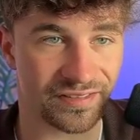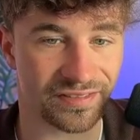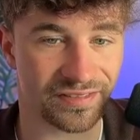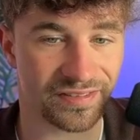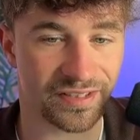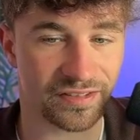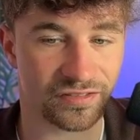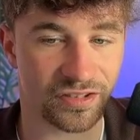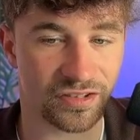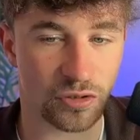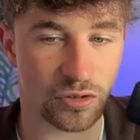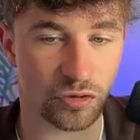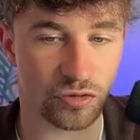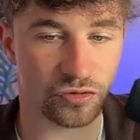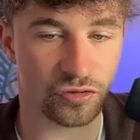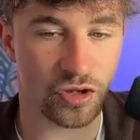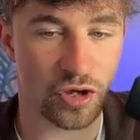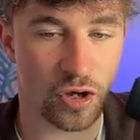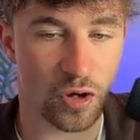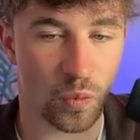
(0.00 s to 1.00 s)

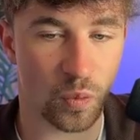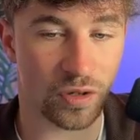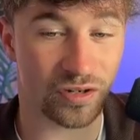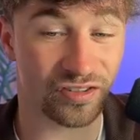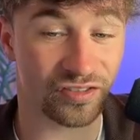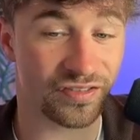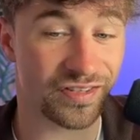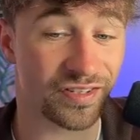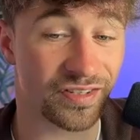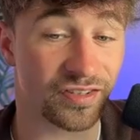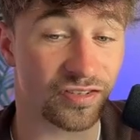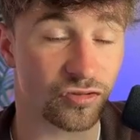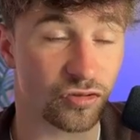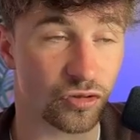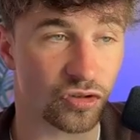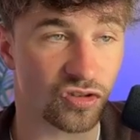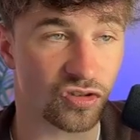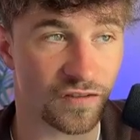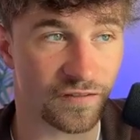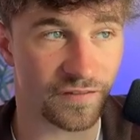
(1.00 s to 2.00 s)
$60, whereas this is
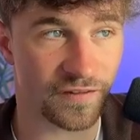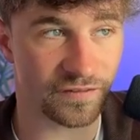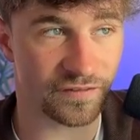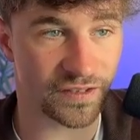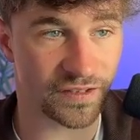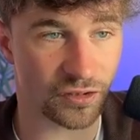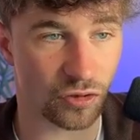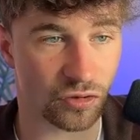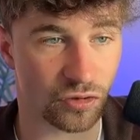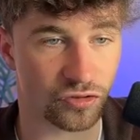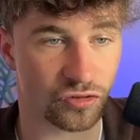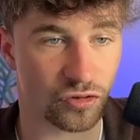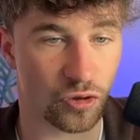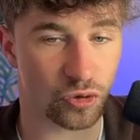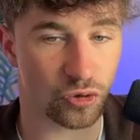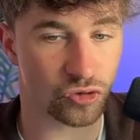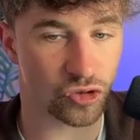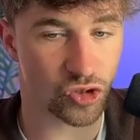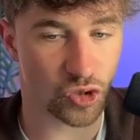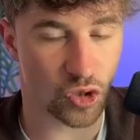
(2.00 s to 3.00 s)
just $50
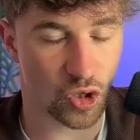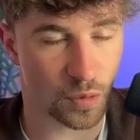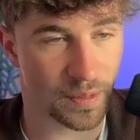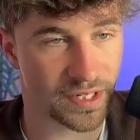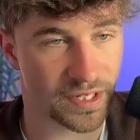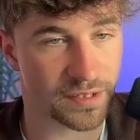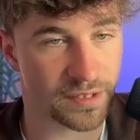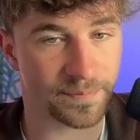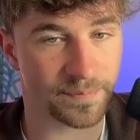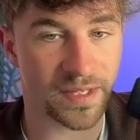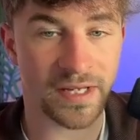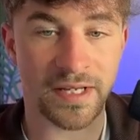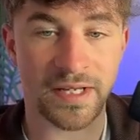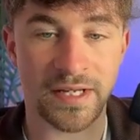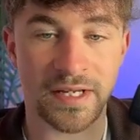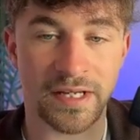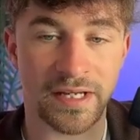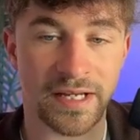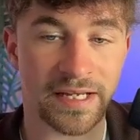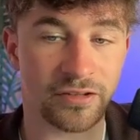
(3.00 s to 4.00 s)
on Shockbyte.
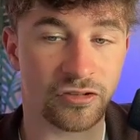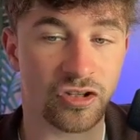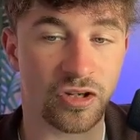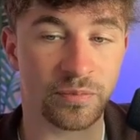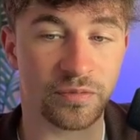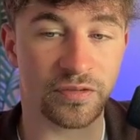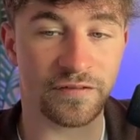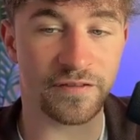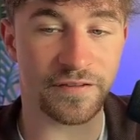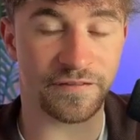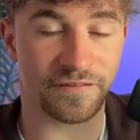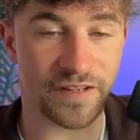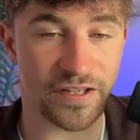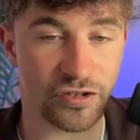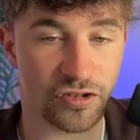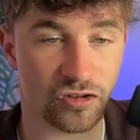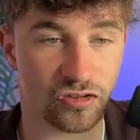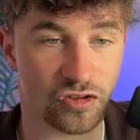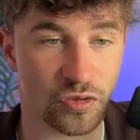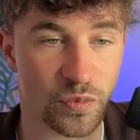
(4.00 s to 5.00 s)
In terms of the
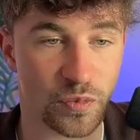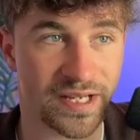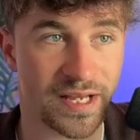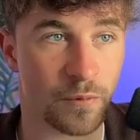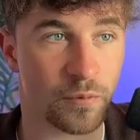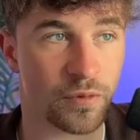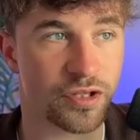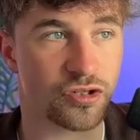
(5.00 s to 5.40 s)
features that we get with